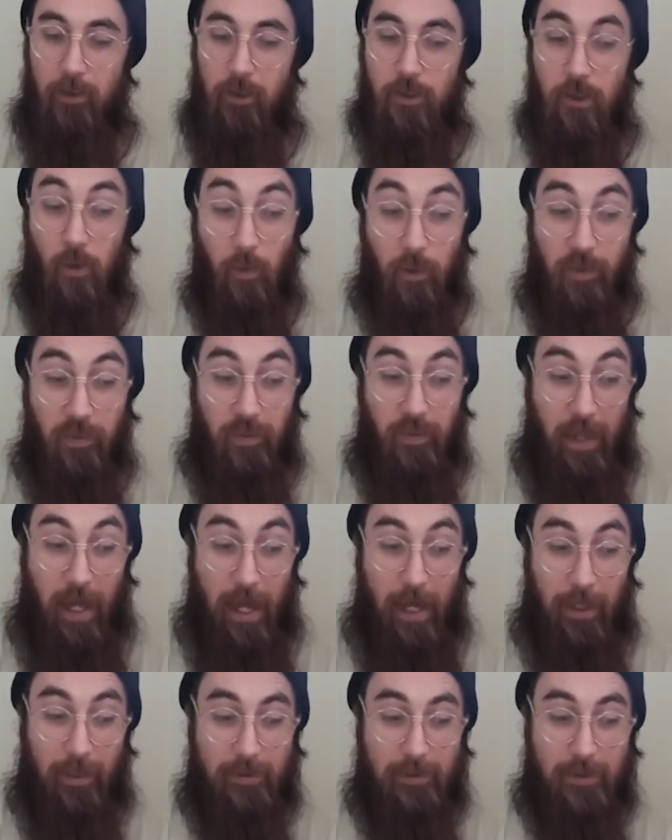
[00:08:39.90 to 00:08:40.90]
So with
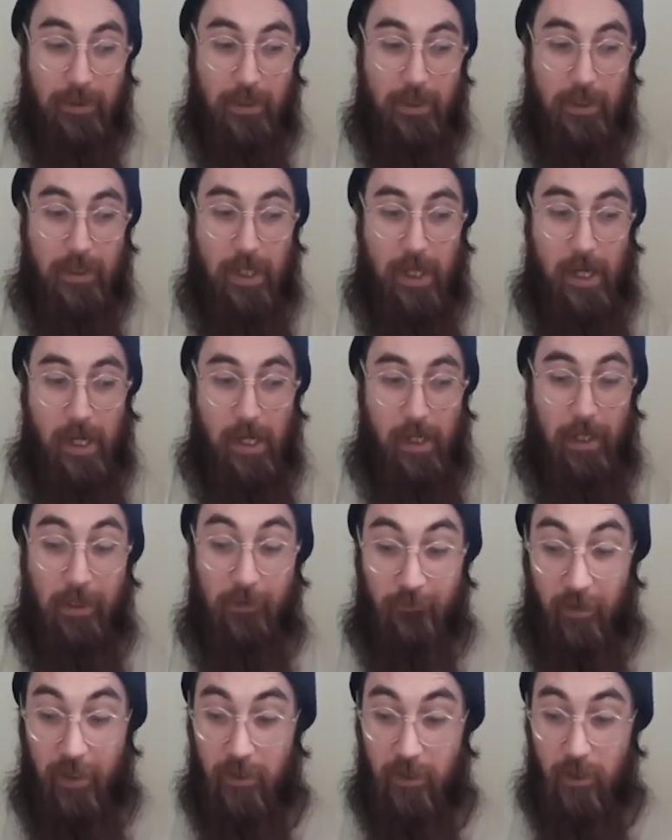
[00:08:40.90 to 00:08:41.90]
that,
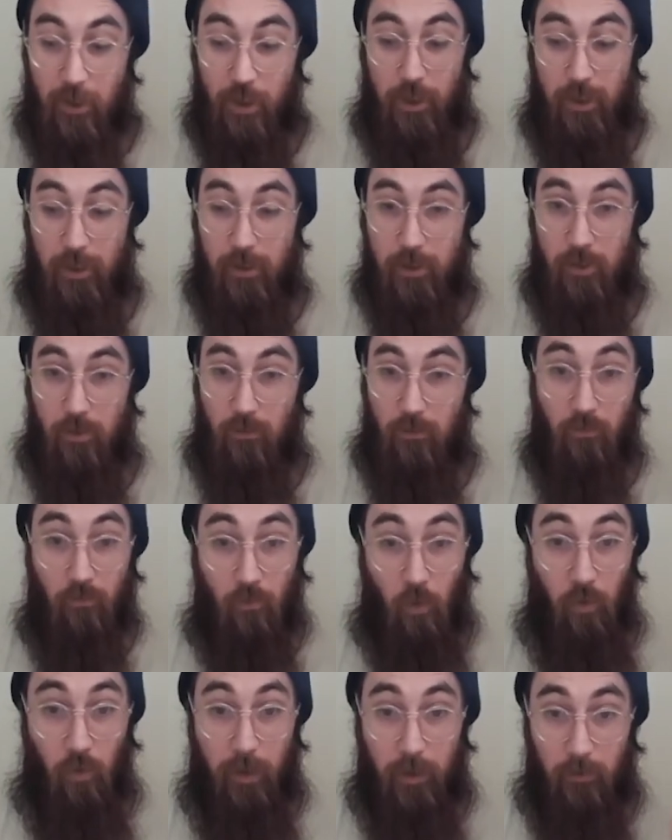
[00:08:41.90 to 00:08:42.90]
advantage is
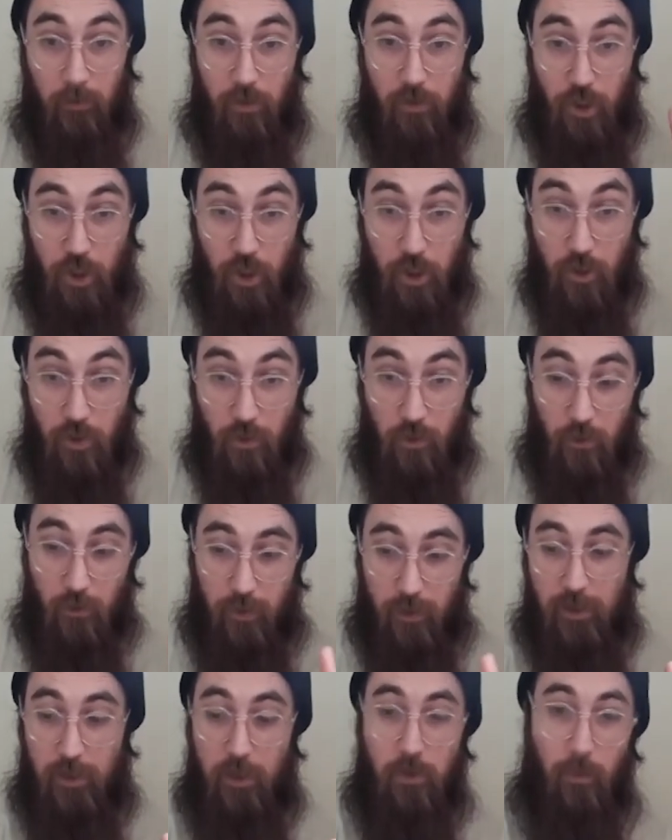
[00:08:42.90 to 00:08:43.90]
rolling
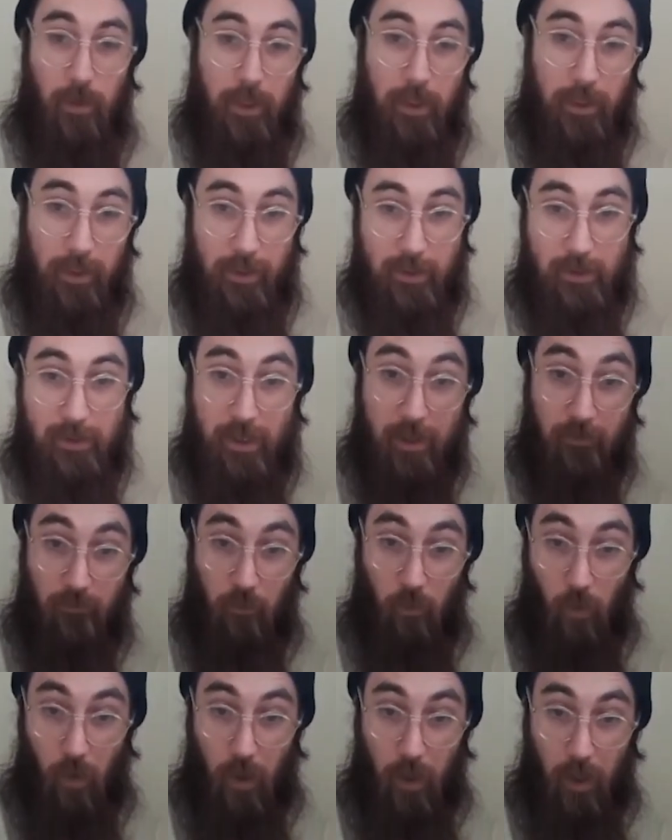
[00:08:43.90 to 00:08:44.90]
2 d20 instead of
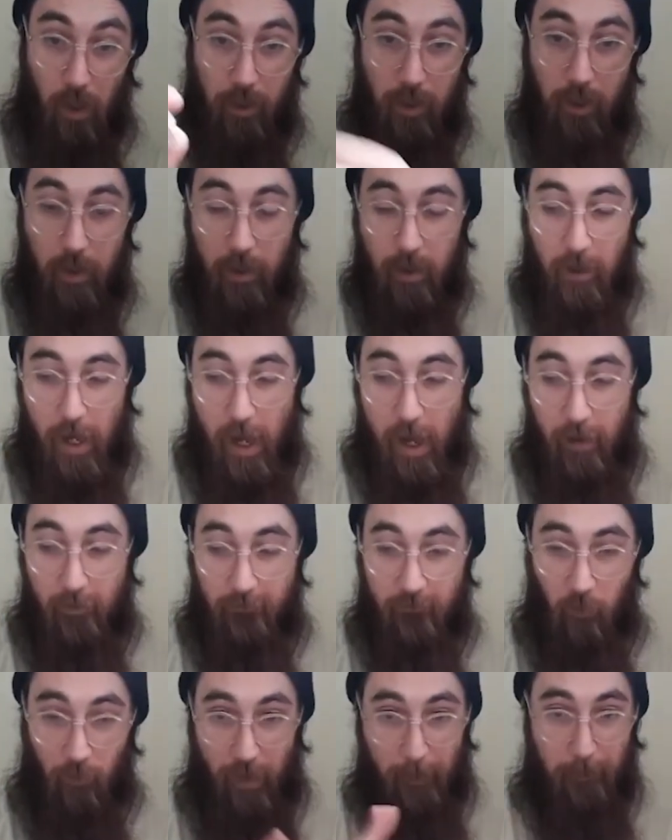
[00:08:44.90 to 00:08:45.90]
1
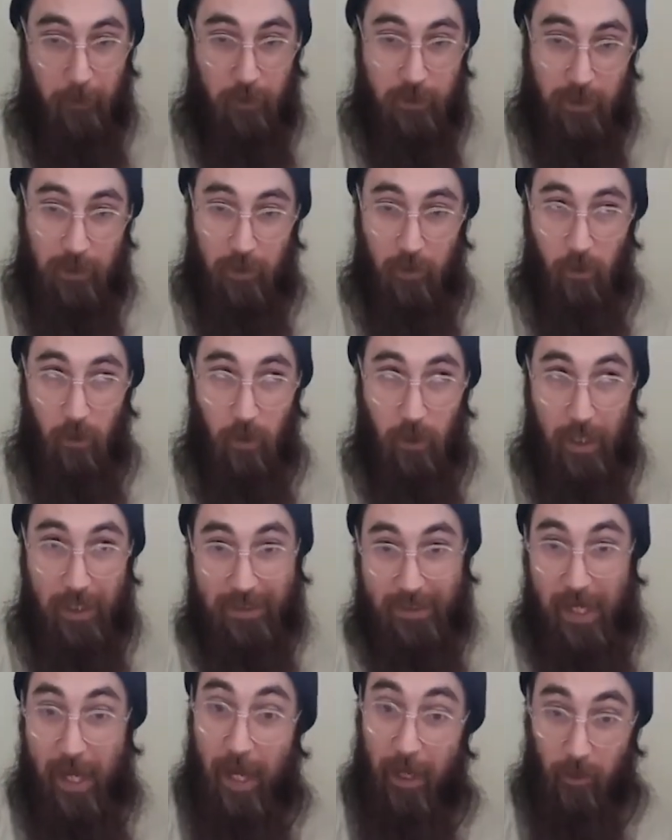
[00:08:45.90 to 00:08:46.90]
for that particular
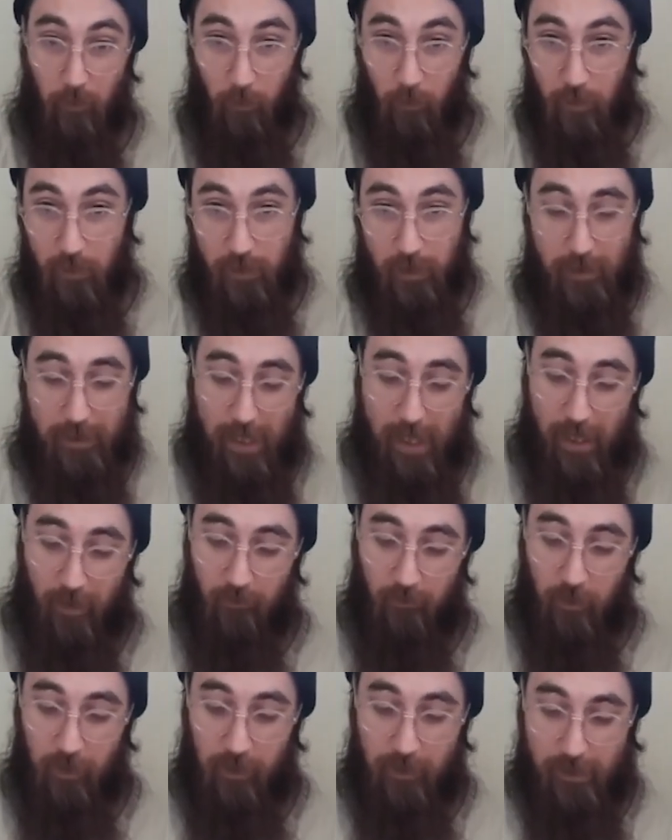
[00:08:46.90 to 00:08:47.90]
attack. We'll use an
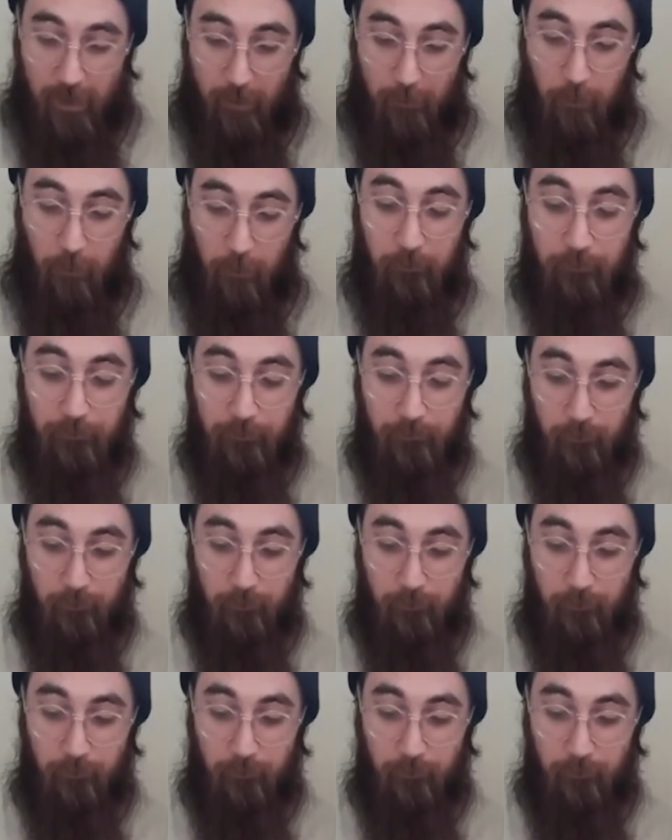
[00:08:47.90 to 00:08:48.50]
attack for an example.